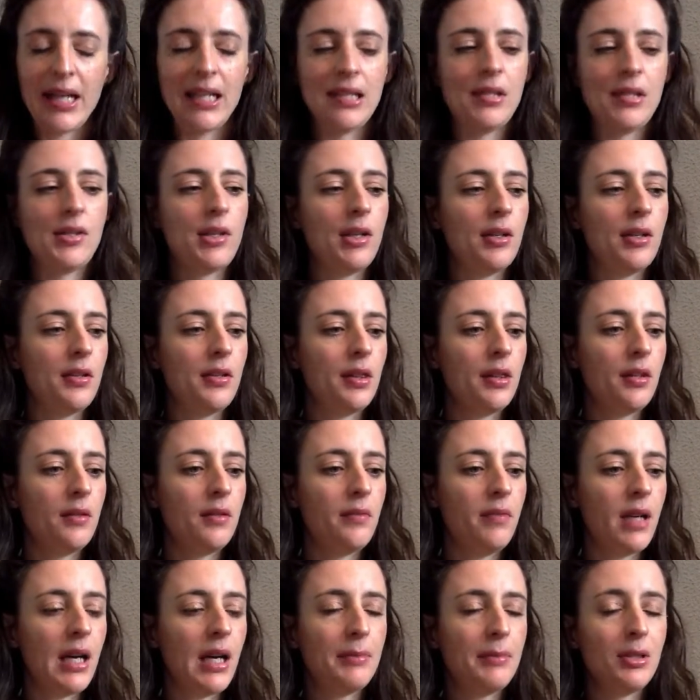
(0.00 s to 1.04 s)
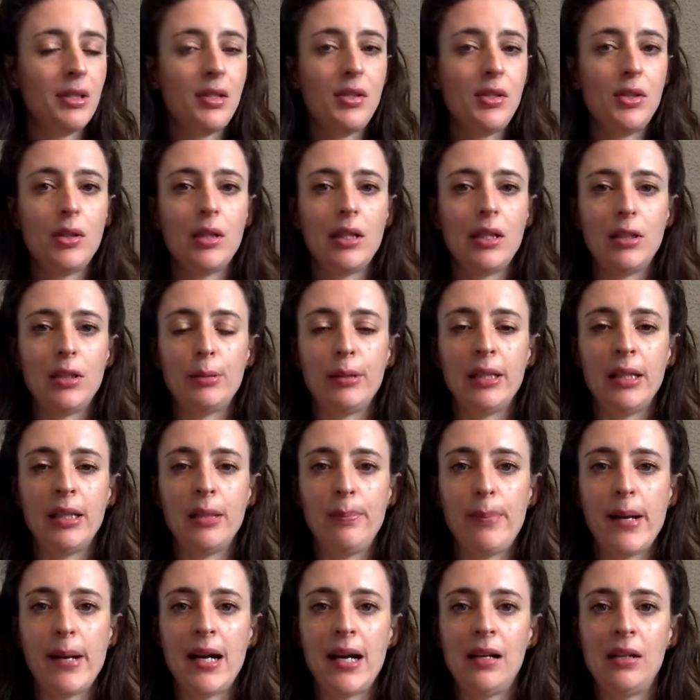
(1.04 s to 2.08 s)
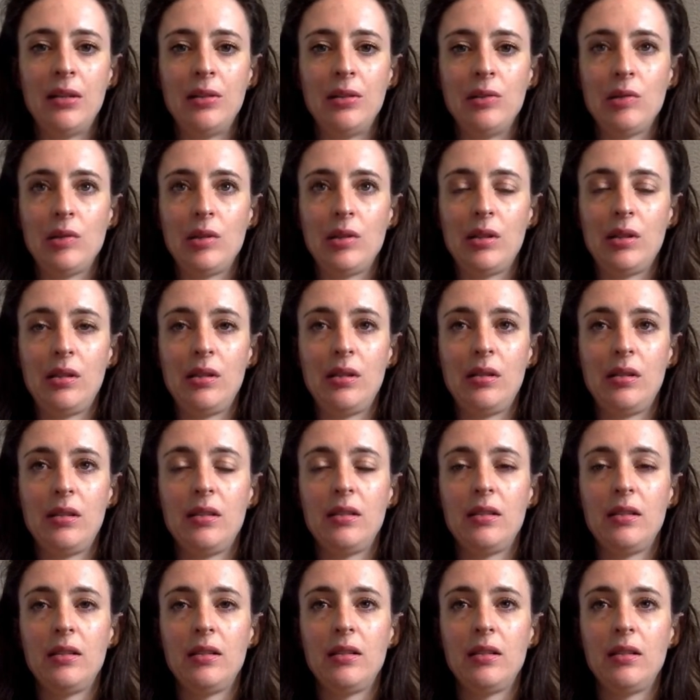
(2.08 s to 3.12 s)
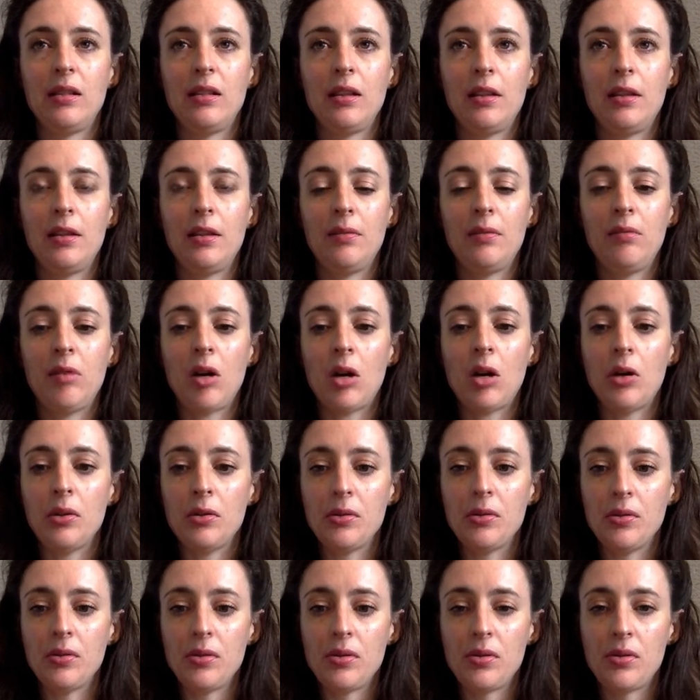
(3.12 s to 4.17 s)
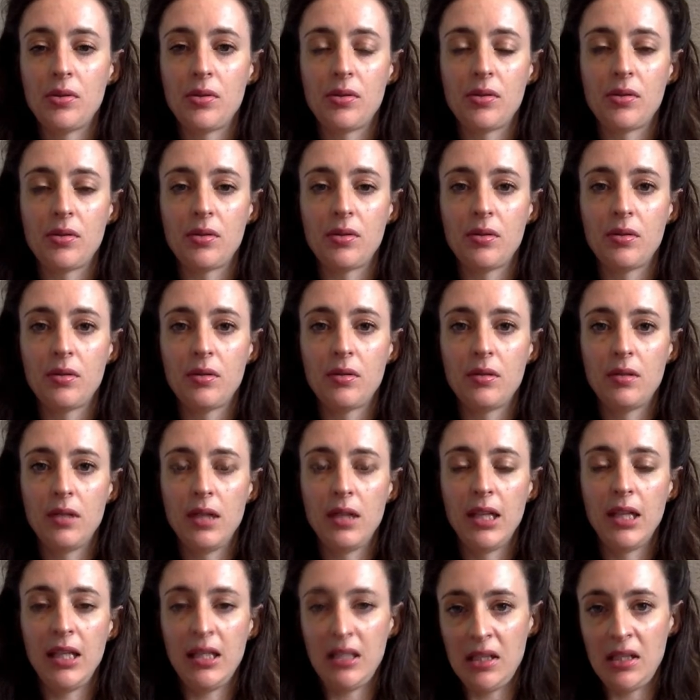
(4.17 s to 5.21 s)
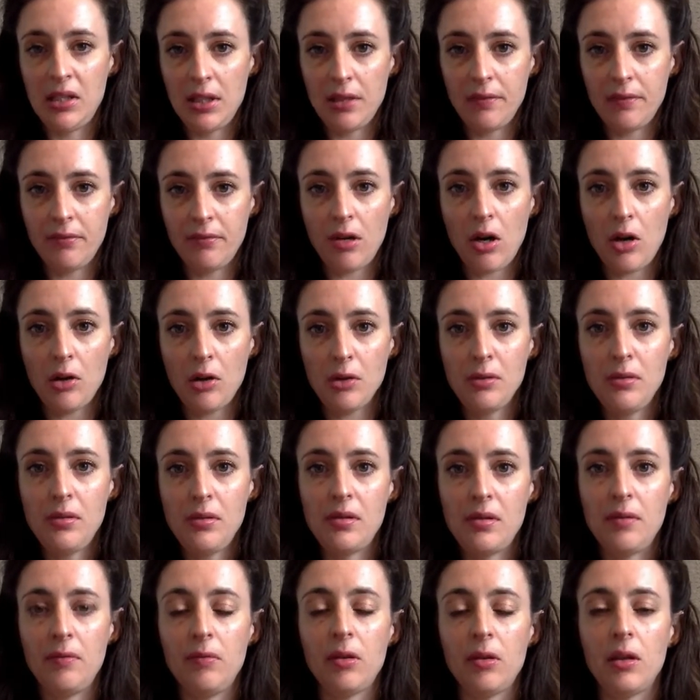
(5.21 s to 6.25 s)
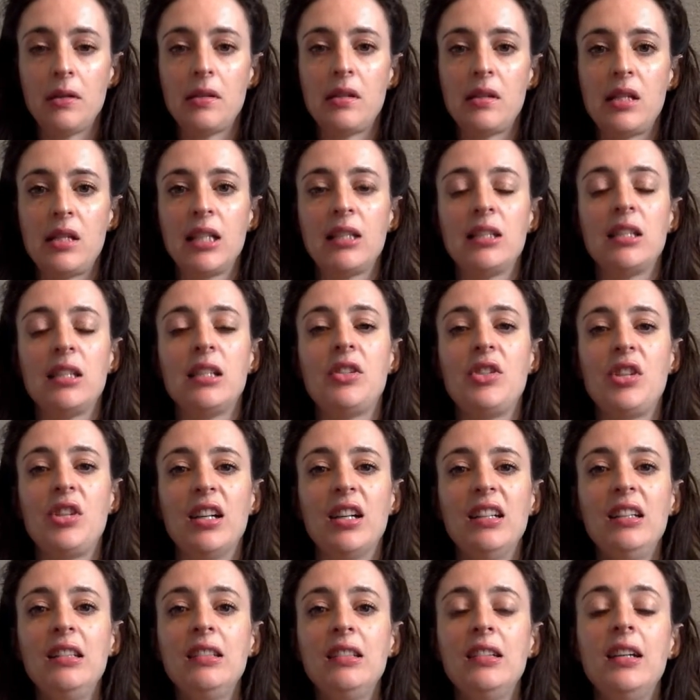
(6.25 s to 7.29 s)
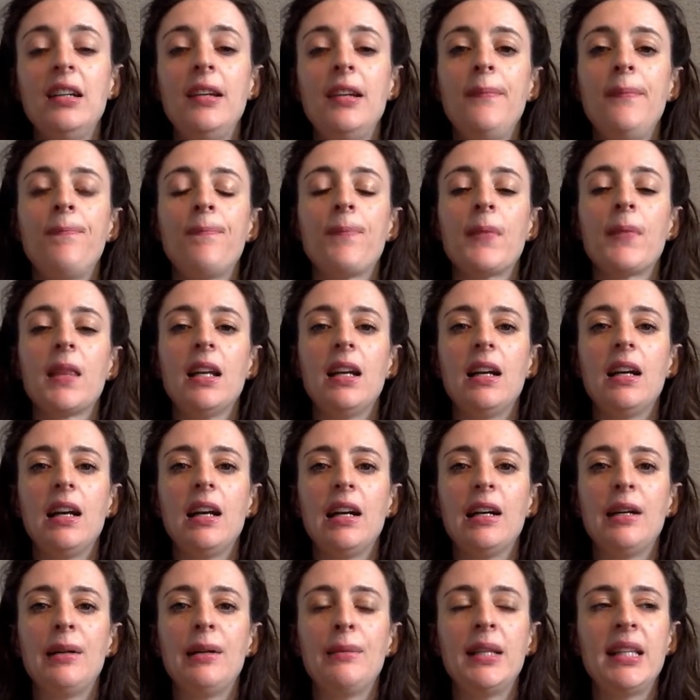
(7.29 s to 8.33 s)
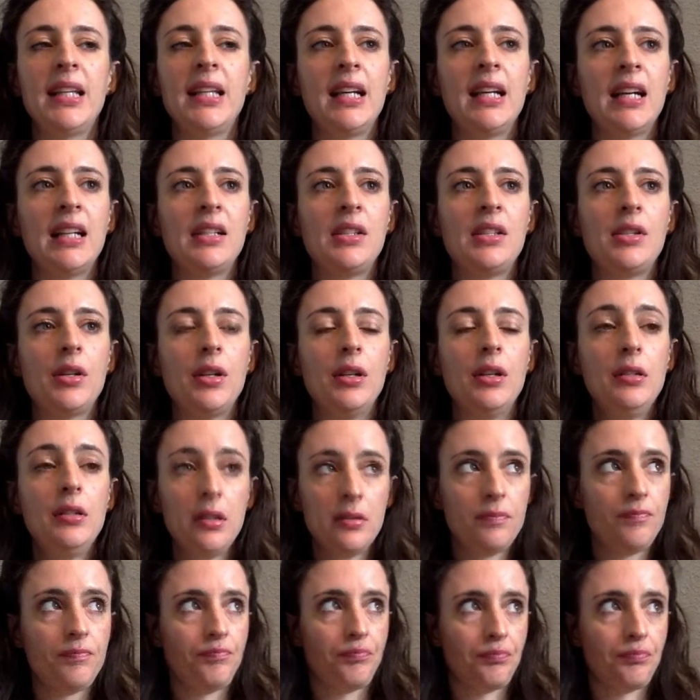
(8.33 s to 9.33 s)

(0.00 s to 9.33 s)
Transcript: so I'm going to talk a little bit about the rose, the energy of rose, the rose tincture that I took